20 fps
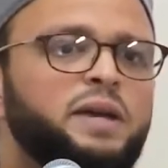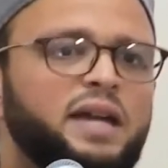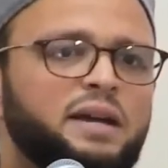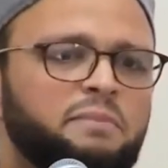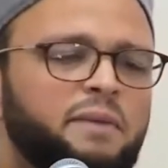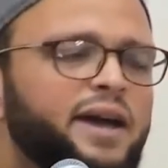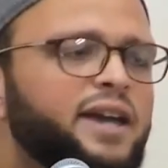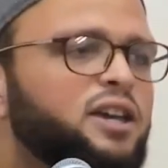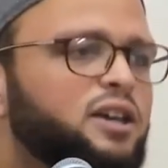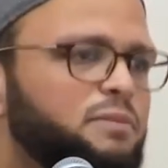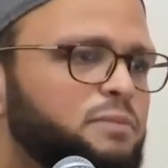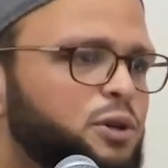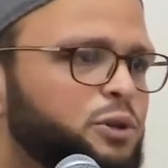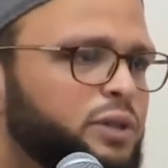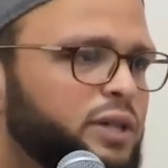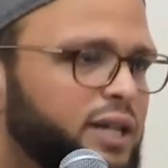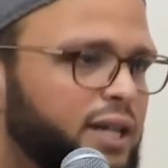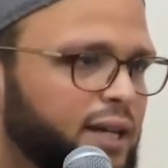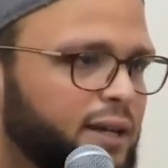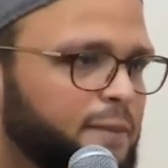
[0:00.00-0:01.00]
being my
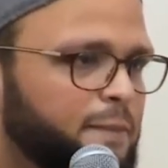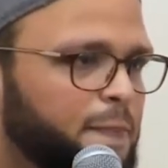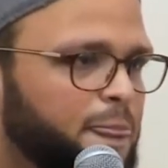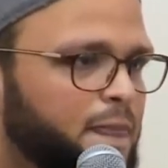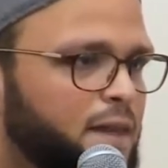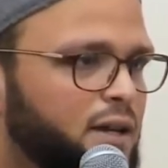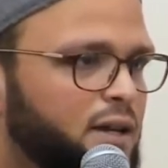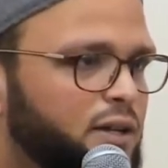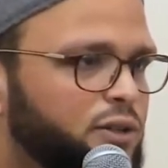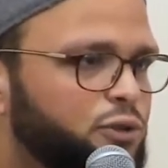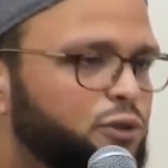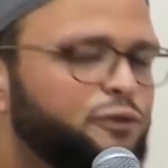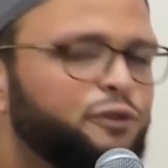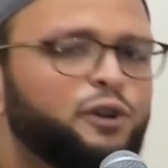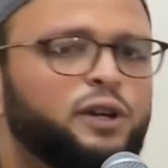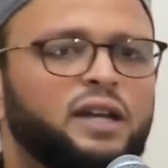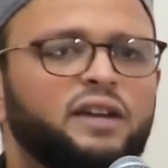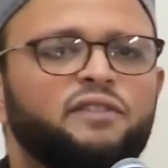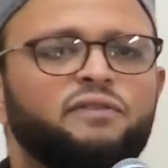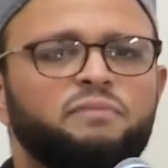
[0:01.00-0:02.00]
community, to
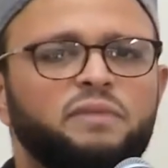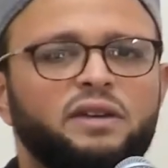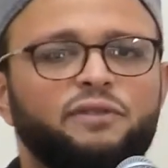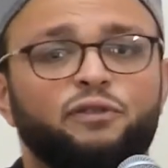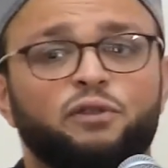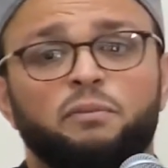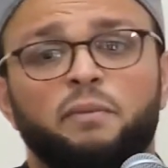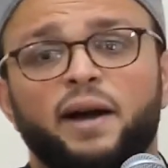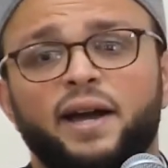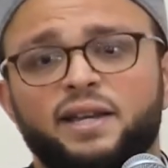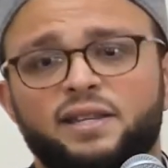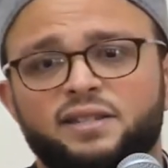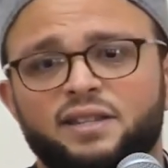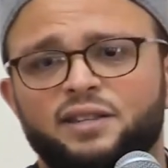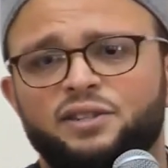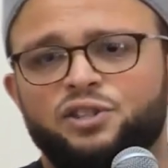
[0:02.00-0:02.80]
forgive me for my